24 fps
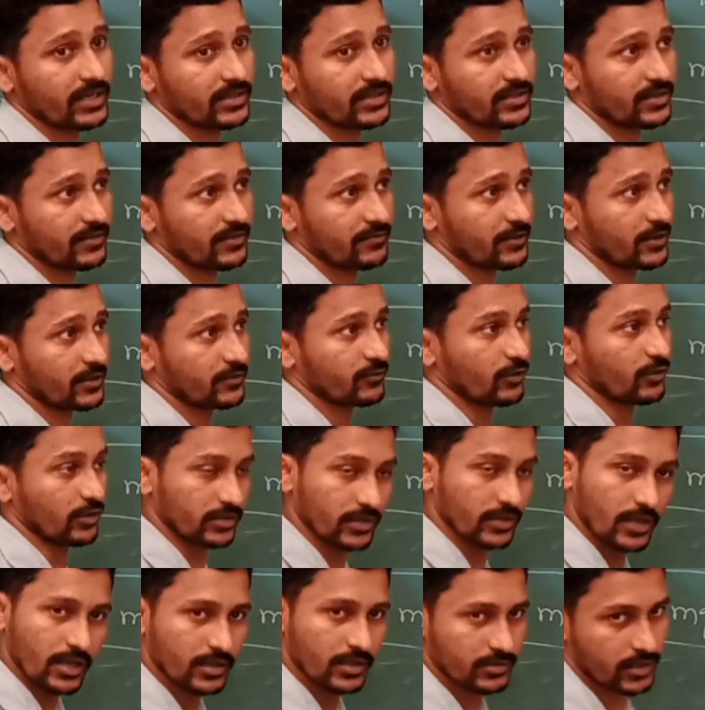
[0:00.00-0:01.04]
the different force.
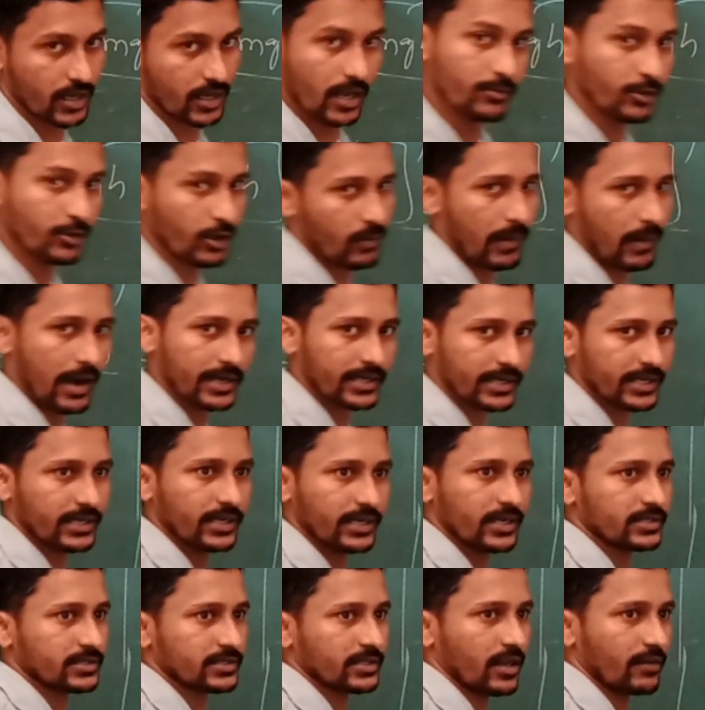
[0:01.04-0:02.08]
Same, you are walking
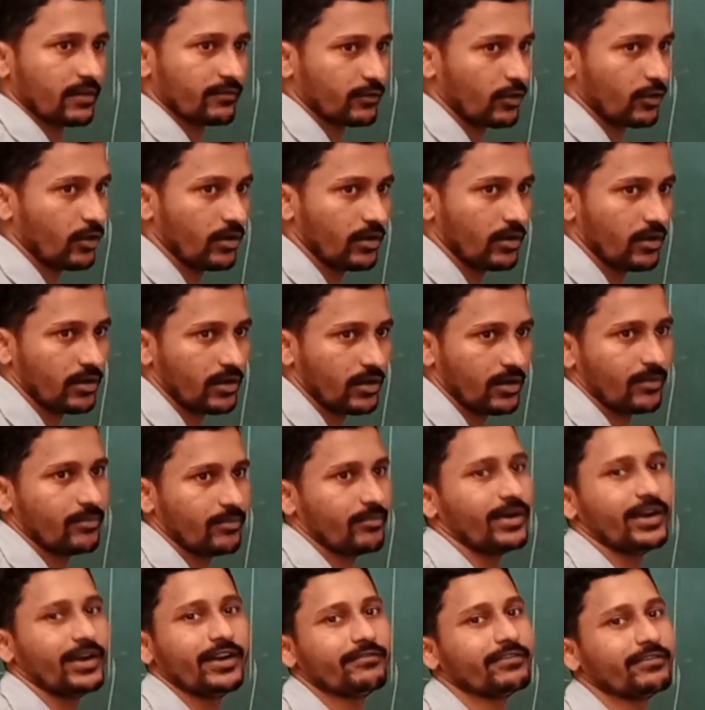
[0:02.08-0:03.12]
itself, no,
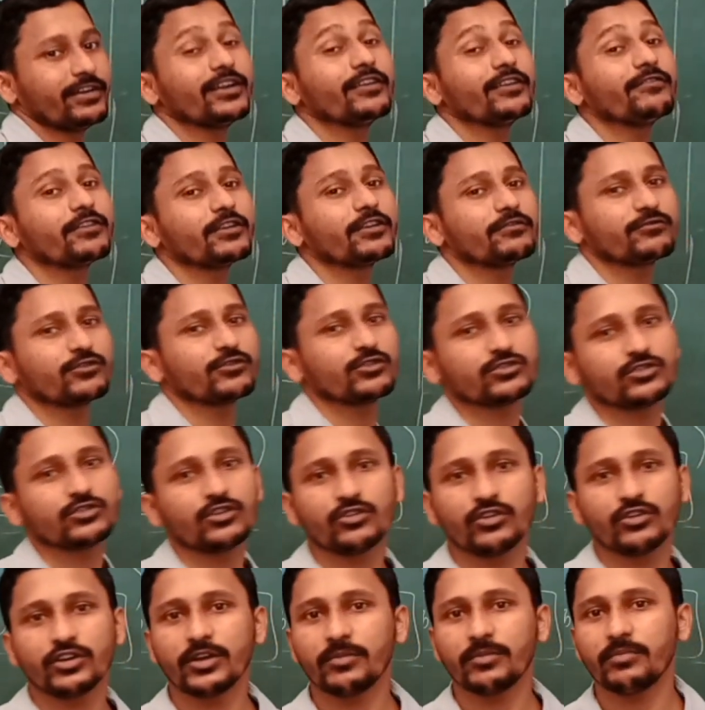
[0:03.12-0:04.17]
but different force you are
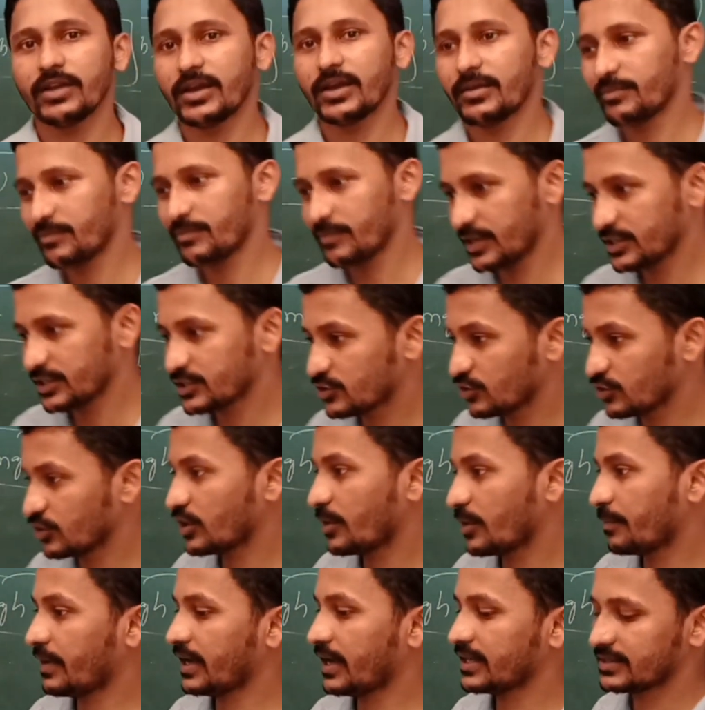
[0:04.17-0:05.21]
going to apply based on
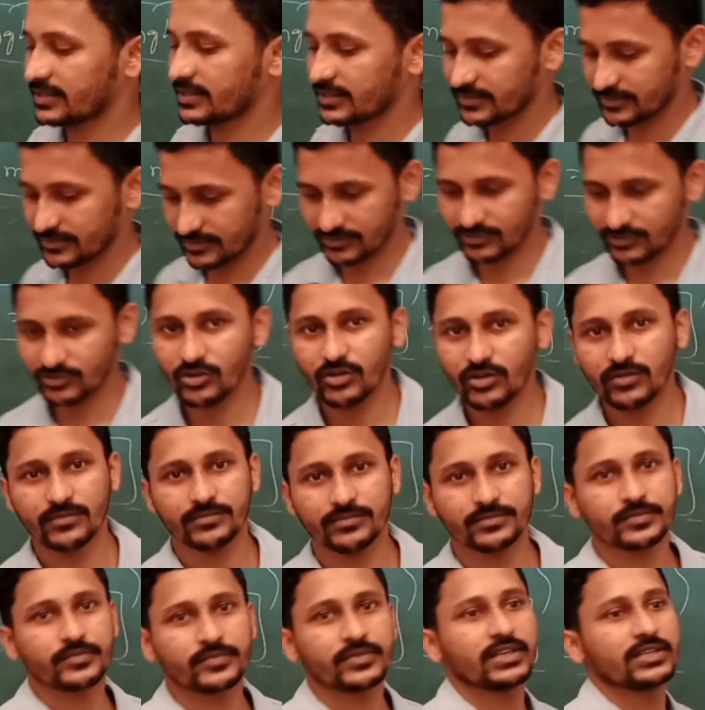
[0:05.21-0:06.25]
the path. No,
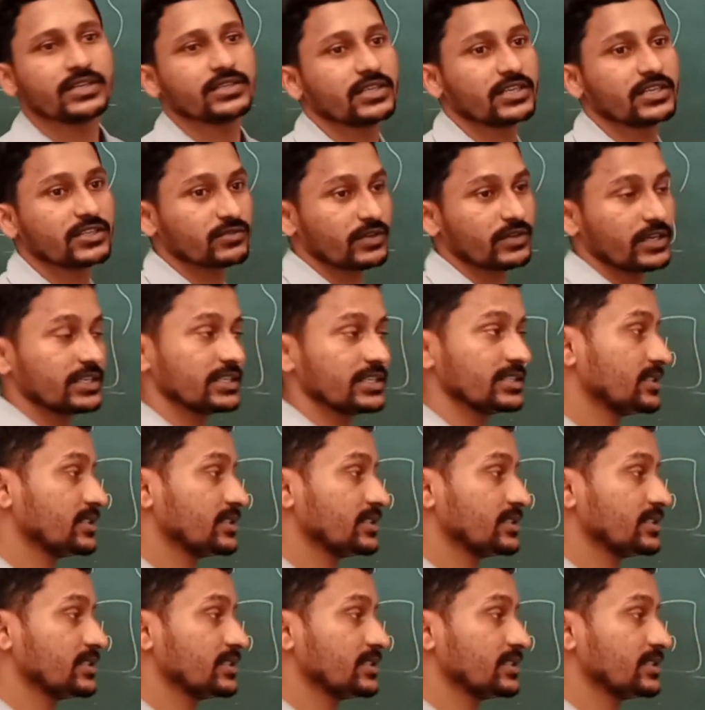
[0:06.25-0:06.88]
that's why it is